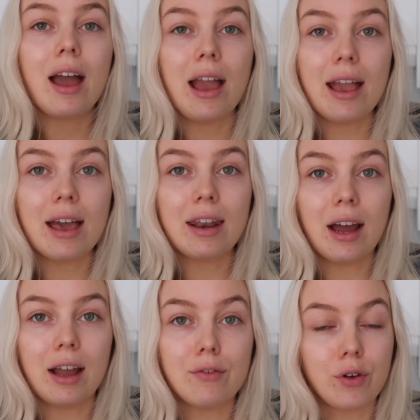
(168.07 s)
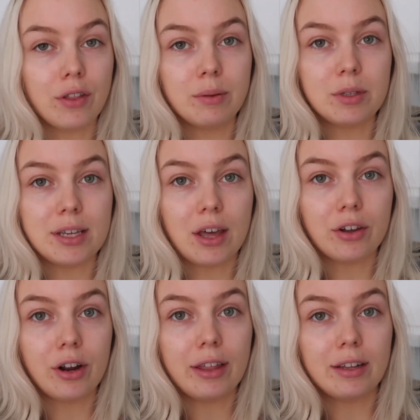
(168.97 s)
And I froth them
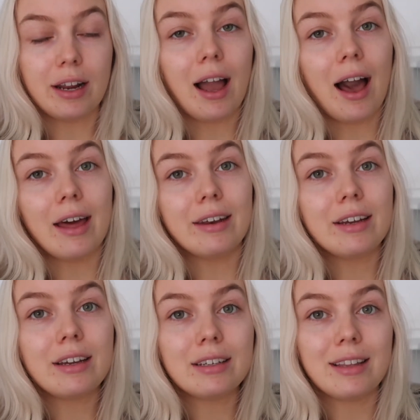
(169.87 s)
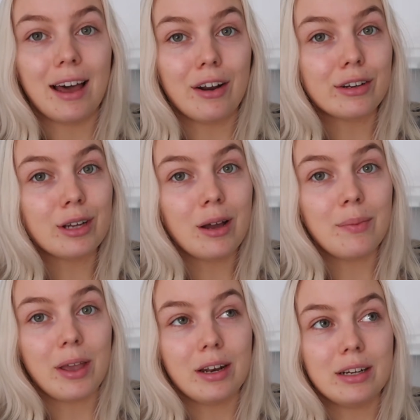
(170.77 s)
together and then I add that on top
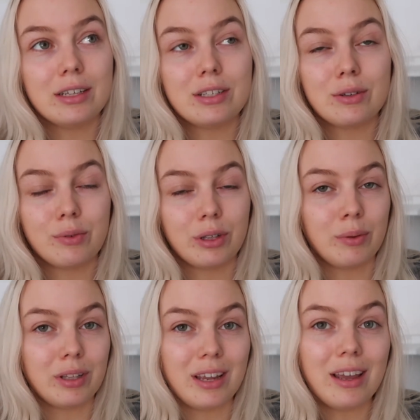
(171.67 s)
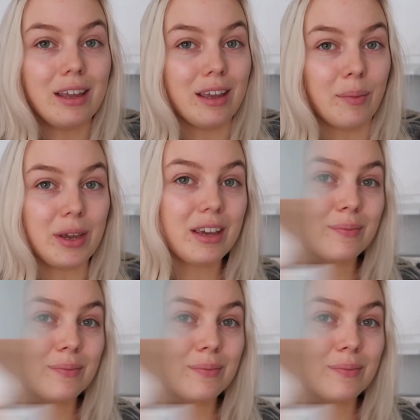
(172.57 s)
and it is really, really yummy.